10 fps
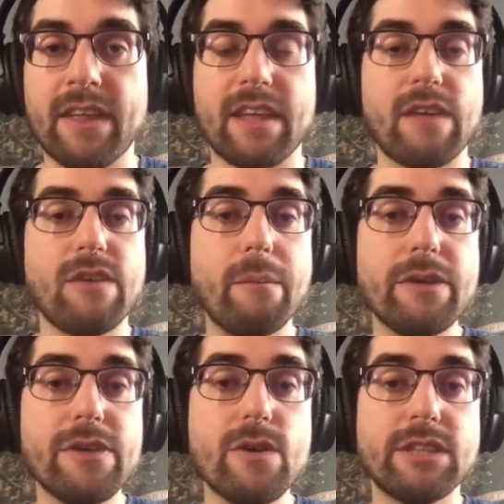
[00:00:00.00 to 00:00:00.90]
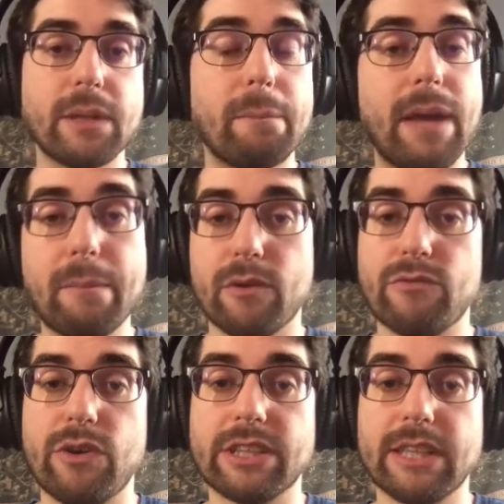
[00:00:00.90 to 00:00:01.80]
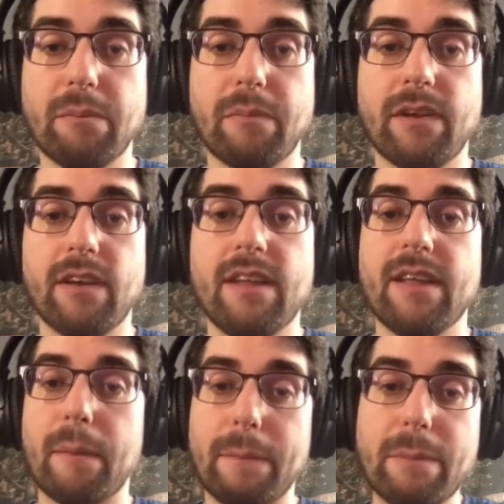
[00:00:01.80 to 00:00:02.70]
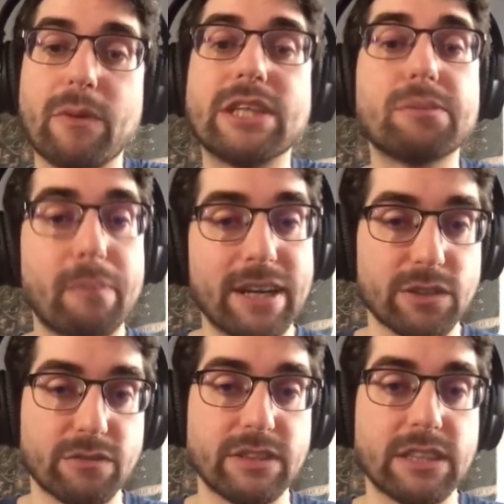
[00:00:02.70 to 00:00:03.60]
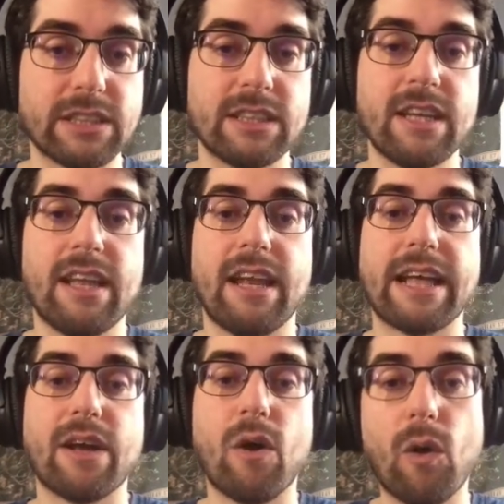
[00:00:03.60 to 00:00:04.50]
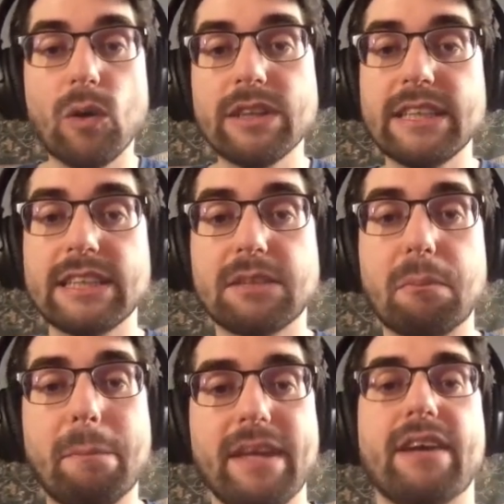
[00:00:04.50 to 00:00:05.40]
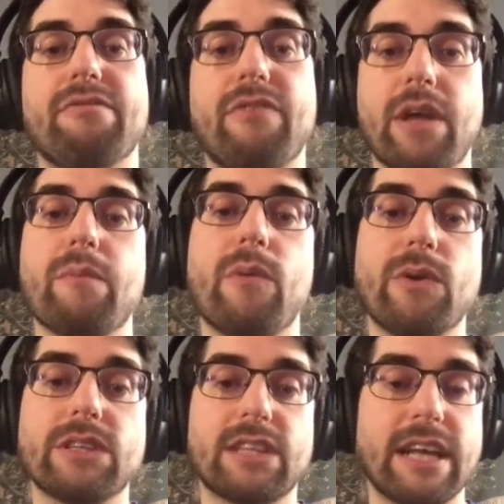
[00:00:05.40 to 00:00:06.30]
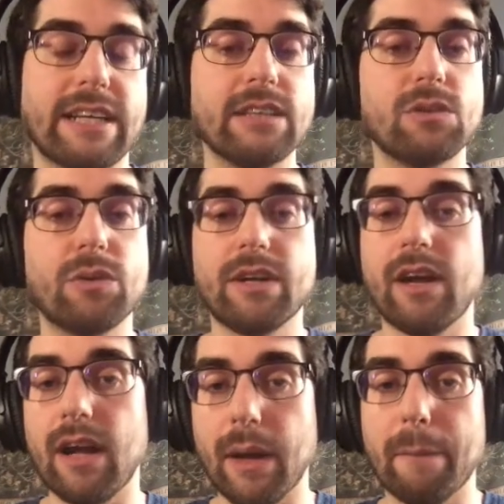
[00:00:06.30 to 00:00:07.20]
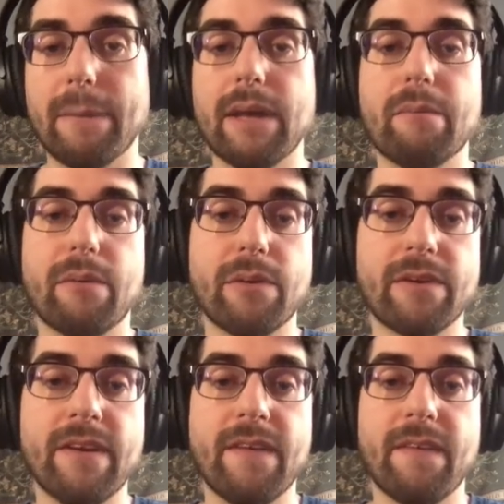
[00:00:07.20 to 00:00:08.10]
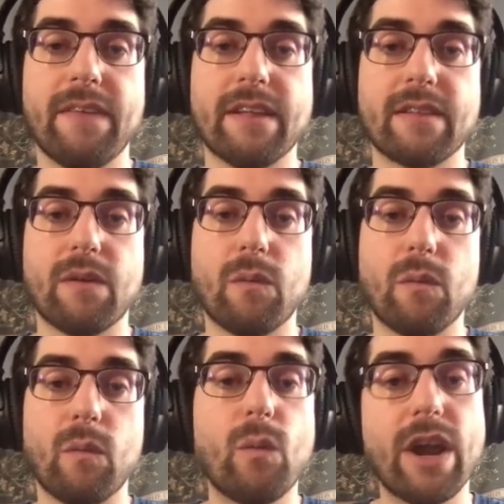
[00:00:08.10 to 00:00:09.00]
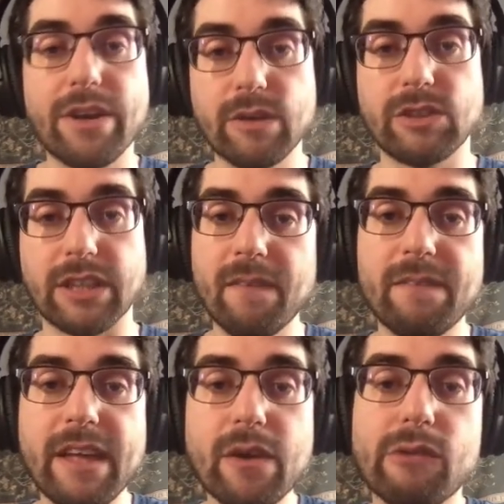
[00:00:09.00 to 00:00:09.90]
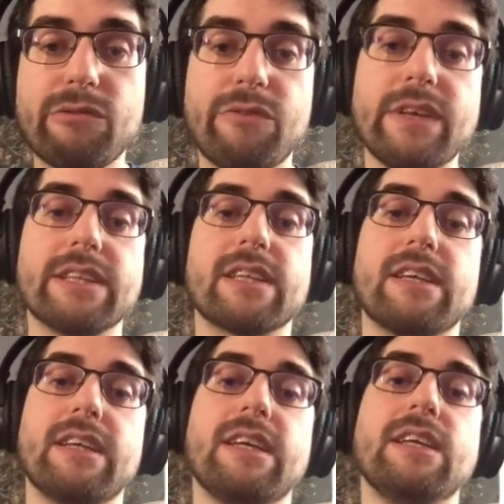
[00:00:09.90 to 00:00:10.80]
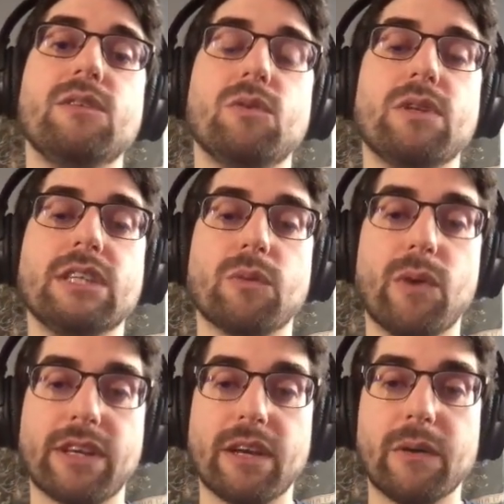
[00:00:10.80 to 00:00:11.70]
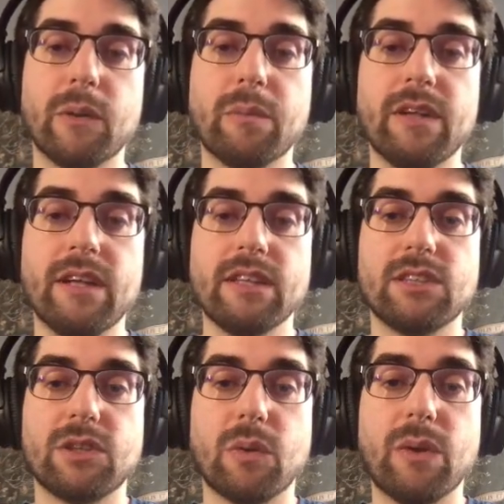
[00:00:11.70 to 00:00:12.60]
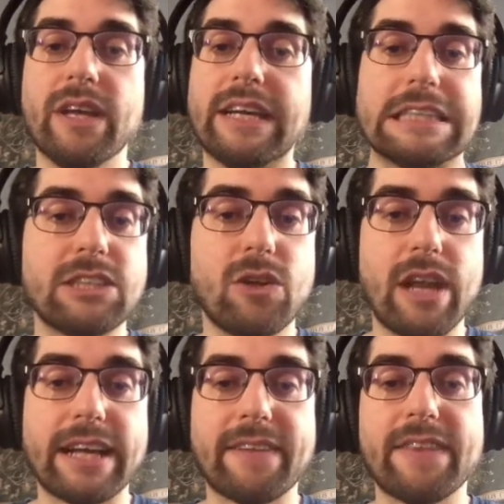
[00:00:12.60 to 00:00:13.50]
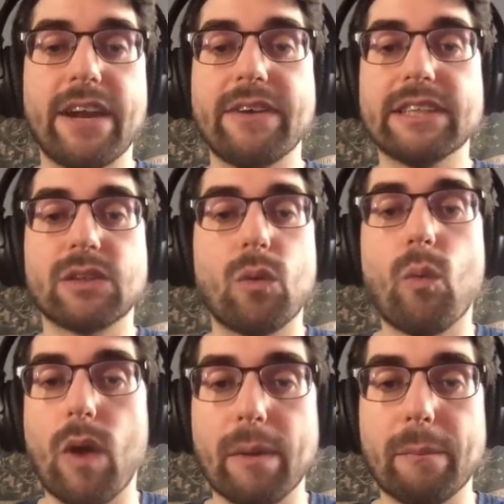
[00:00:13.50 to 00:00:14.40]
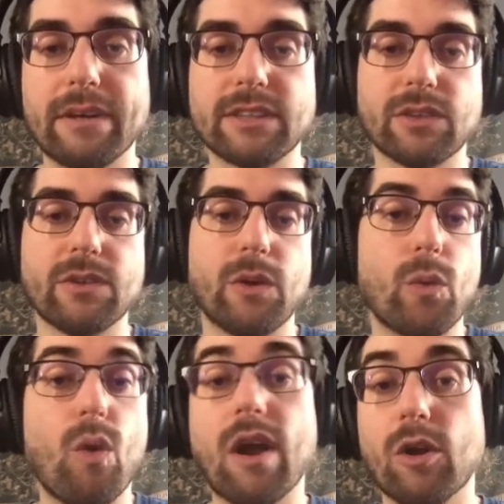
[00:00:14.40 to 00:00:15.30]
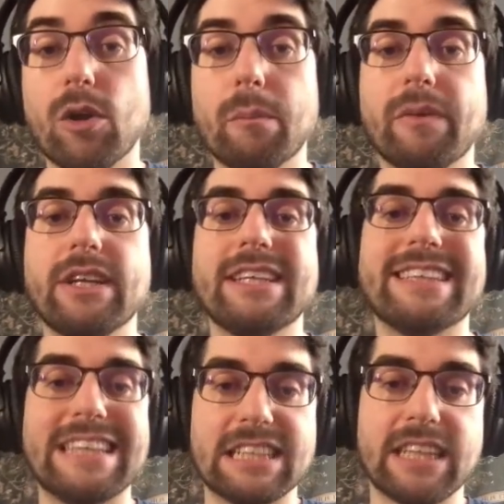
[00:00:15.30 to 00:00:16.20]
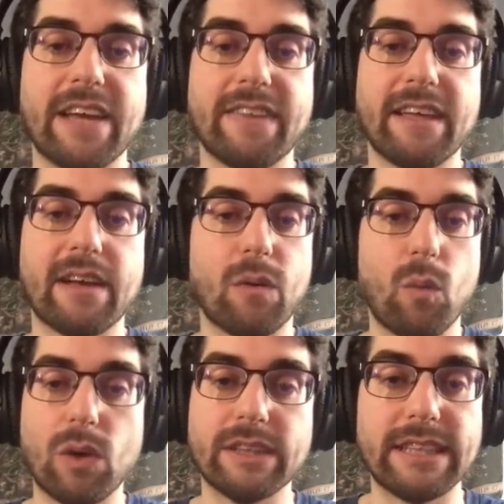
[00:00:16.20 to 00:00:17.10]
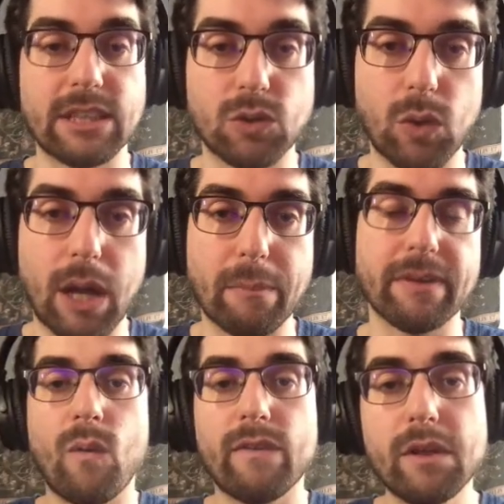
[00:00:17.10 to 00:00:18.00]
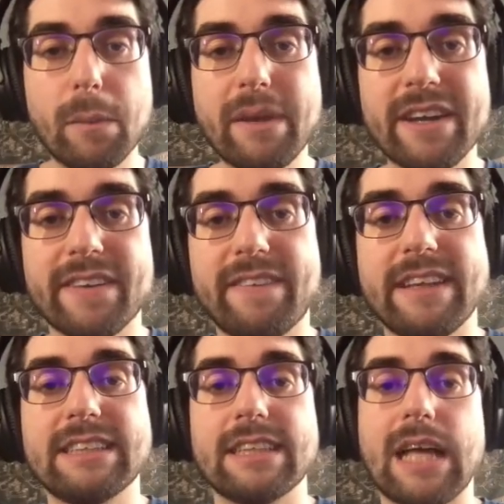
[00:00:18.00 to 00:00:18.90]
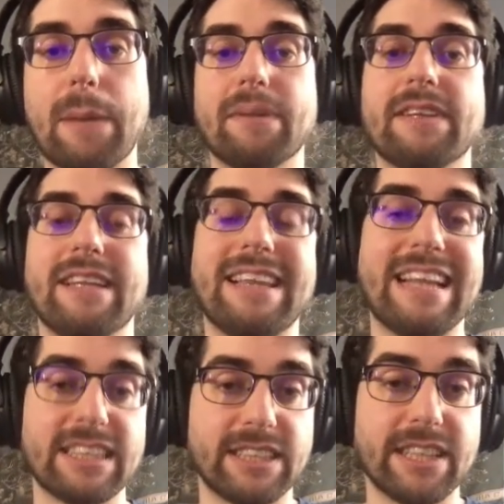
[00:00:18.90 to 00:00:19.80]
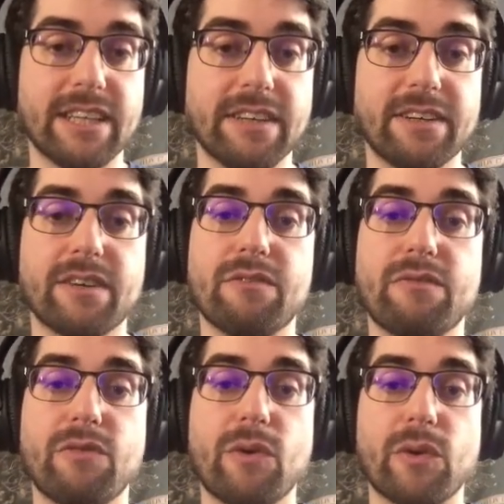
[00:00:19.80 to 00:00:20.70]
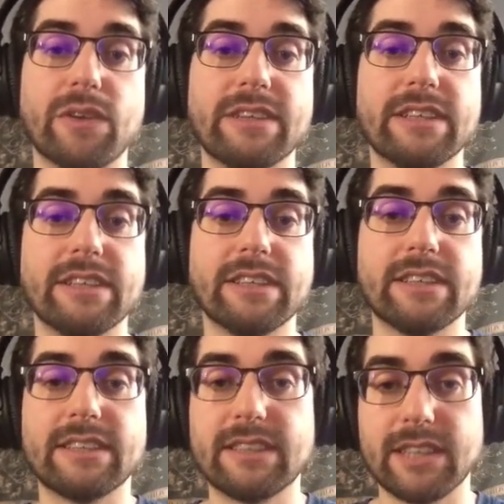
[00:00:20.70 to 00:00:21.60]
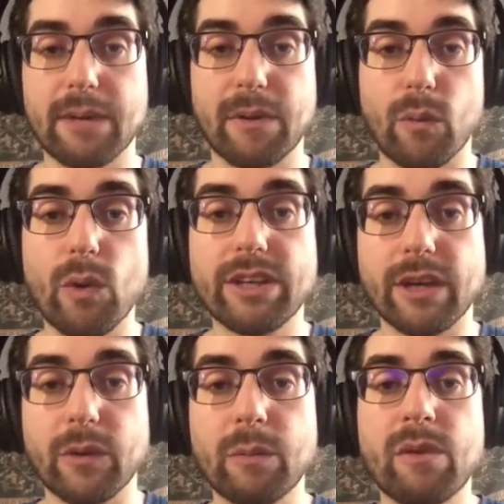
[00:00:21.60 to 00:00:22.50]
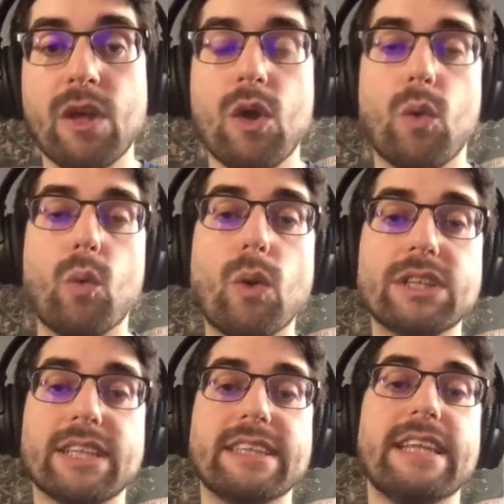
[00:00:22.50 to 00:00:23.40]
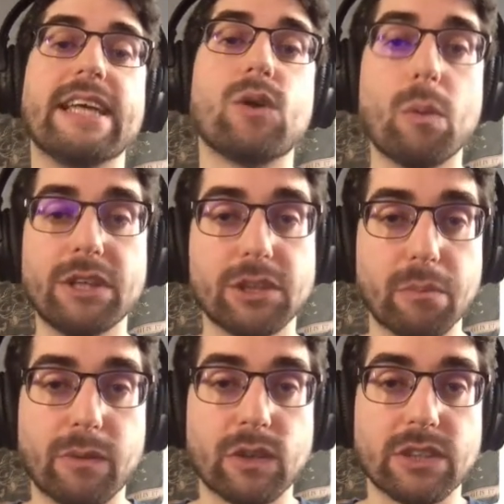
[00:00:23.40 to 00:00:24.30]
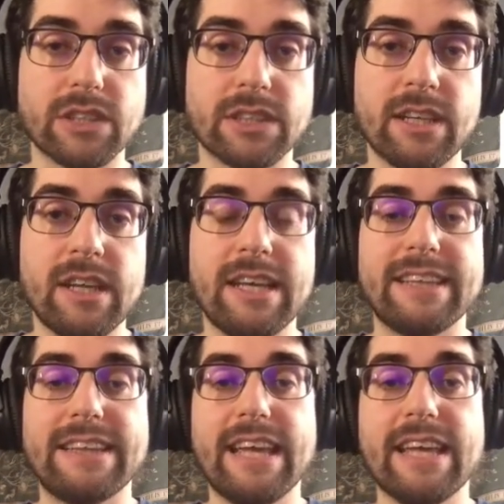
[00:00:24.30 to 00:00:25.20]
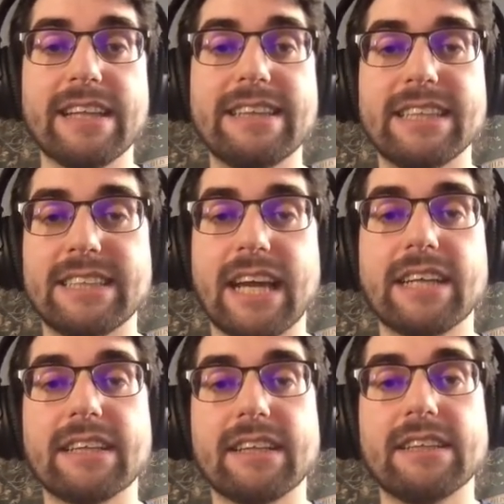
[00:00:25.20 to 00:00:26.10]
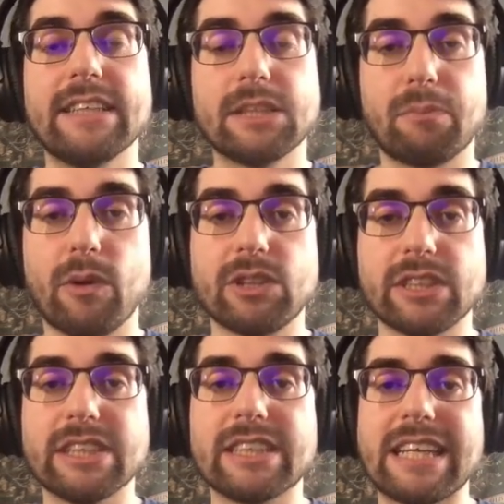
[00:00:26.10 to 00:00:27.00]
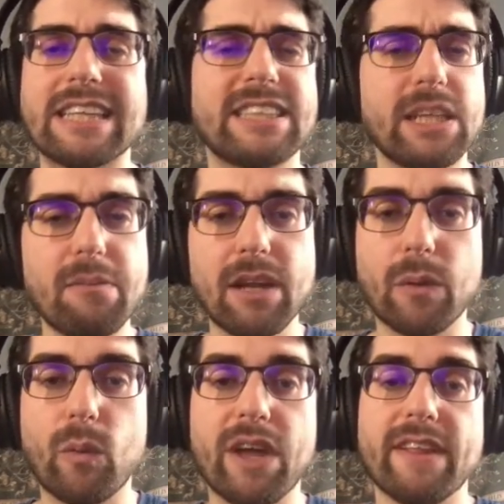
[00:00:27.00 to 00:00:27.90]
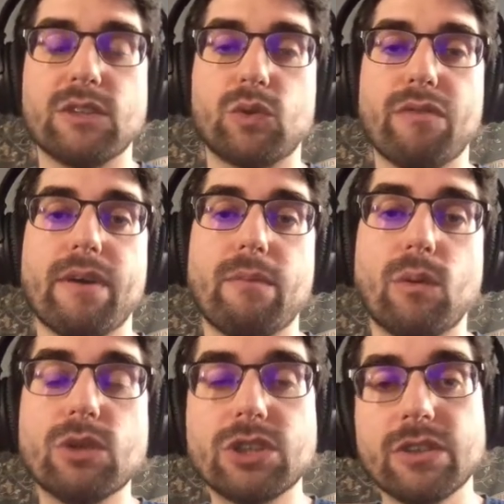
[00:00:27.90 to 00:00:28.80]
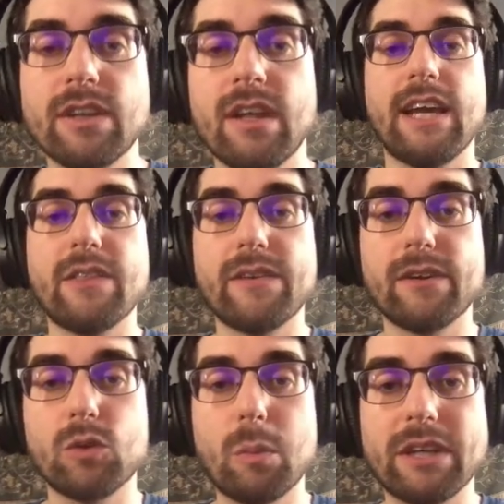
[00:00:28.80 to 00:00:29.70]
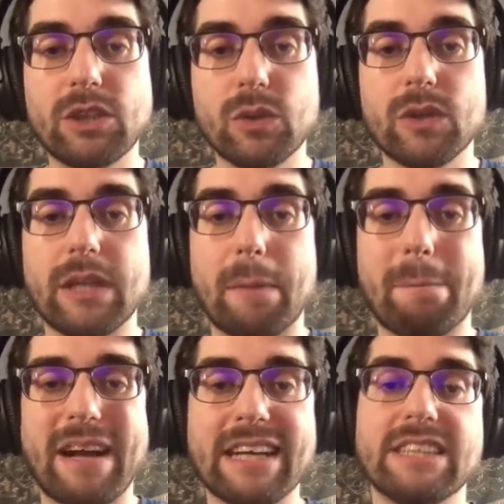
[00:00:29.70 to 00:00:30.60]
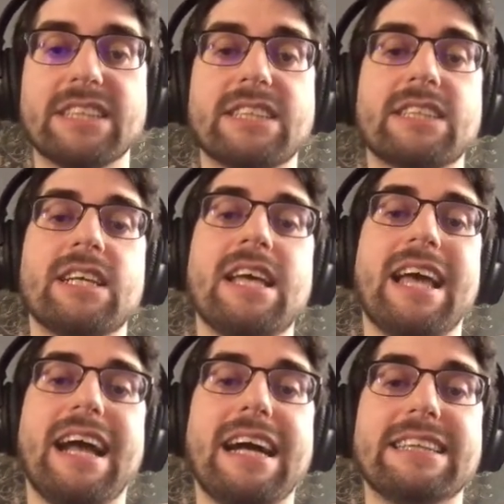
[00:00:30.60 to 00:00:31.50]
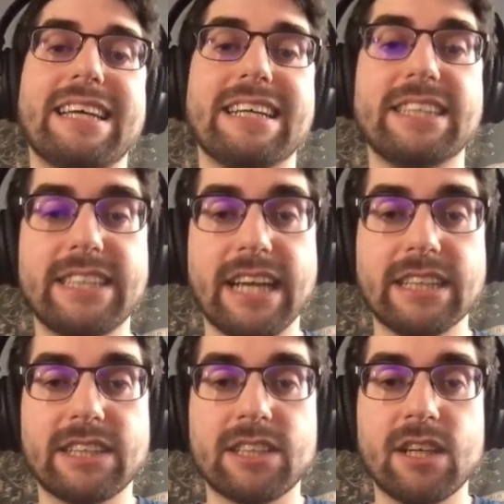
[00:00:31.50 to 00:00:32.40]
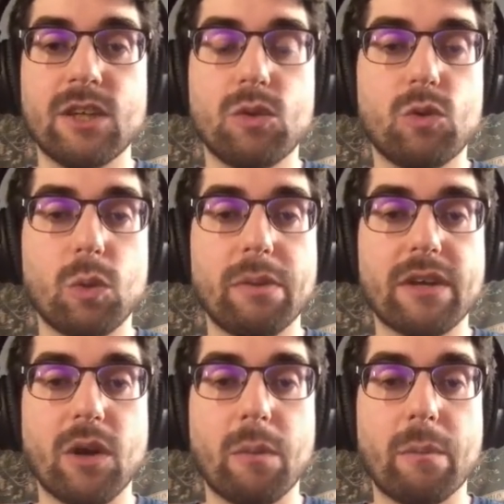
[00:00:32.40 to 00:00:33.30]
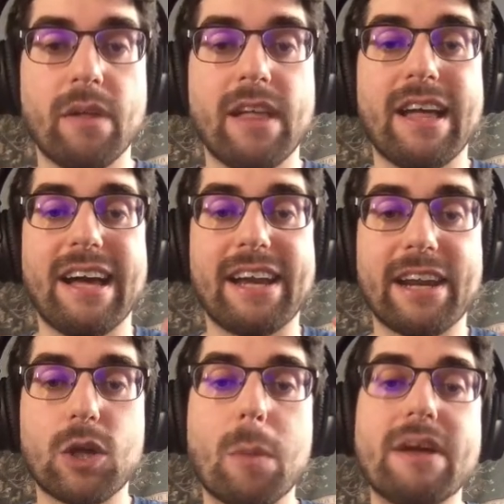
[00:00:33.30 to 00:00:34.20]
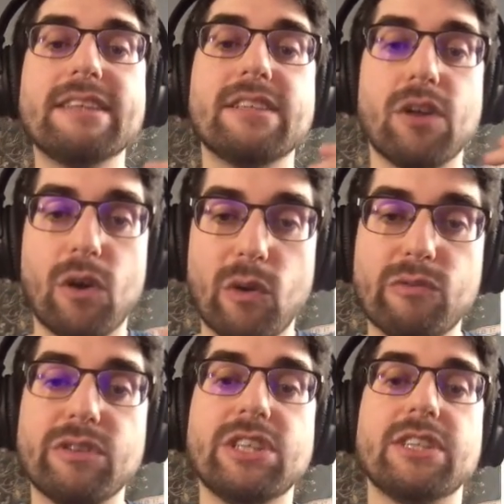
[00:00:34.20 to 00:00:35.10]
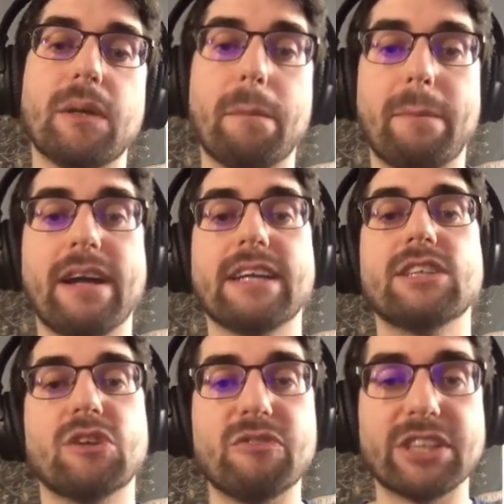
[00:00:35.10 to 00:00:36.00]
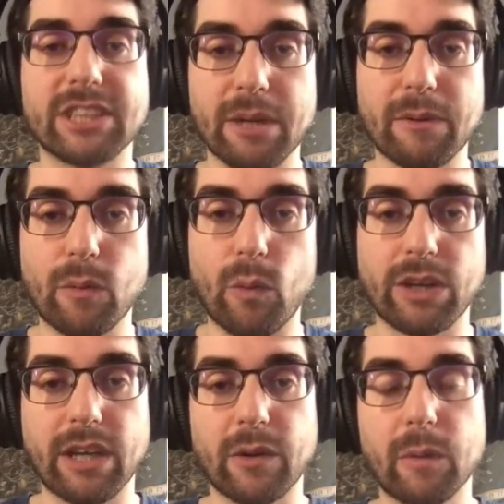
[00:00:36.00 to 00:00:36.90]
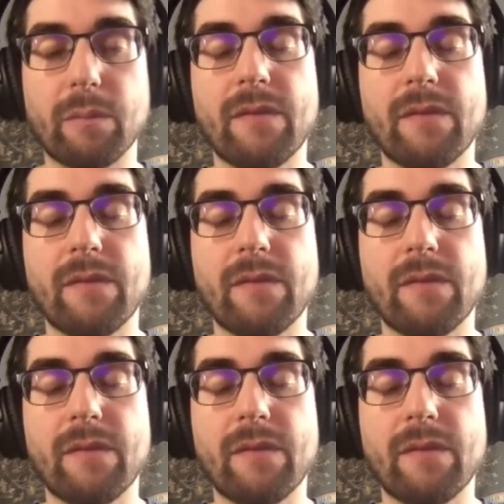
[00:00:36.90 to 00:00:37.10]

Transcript: If you have been using Vapor, for example, Vapor is part of this. Like all these big frameworks like Kitura and Vapor that we are using, they all fit into this working group. So it's not like there is one person or one company deciding what needs to happen. One of the bigger things that happened last year for the server working group was the incubation process. They designed this process in a similar way that Swift Evolution in order to make sure that packages had a chance to become a recommended official package of the server working group.